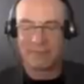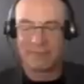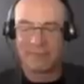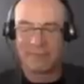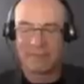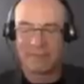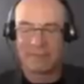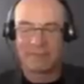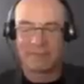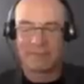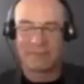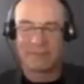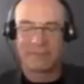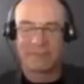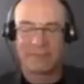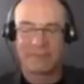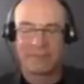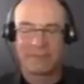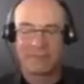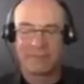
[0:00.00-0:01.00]

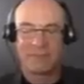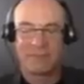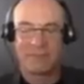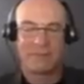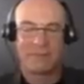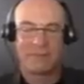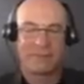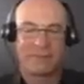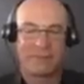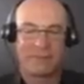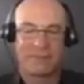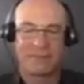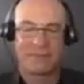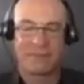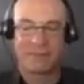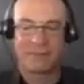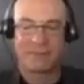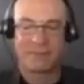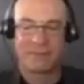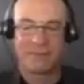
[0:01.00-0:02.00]

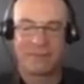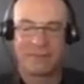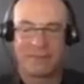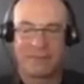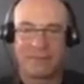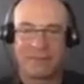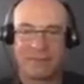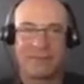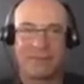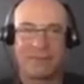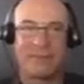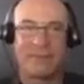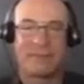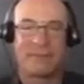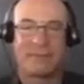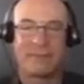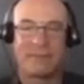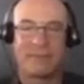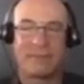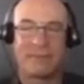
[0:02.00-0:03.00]

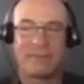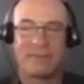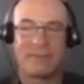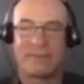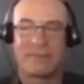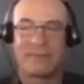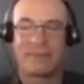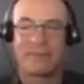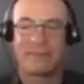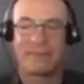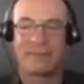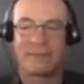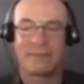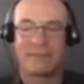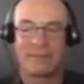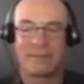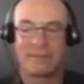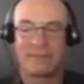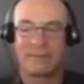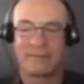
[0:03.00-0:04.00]

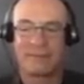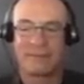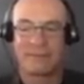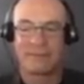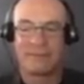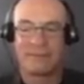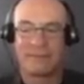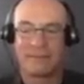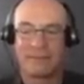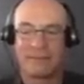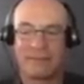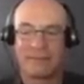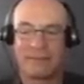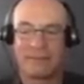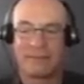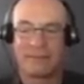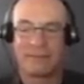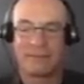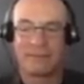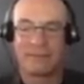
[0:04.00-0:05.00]

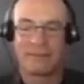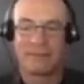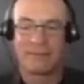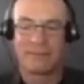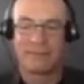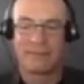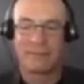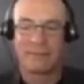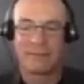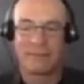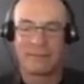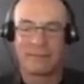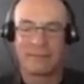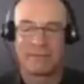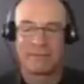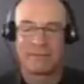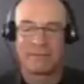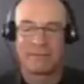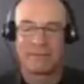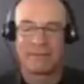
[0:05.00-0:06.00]

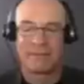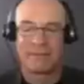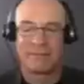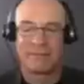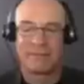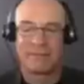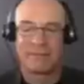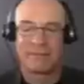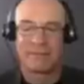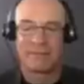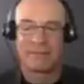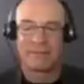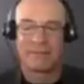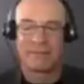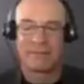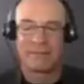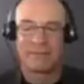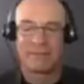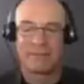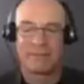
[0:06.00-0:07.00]

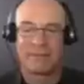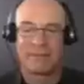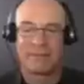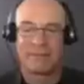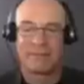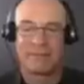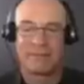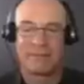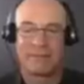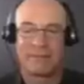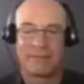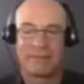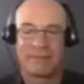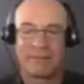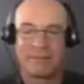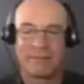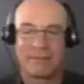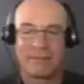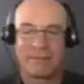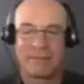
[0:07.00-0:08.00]
(not speaking)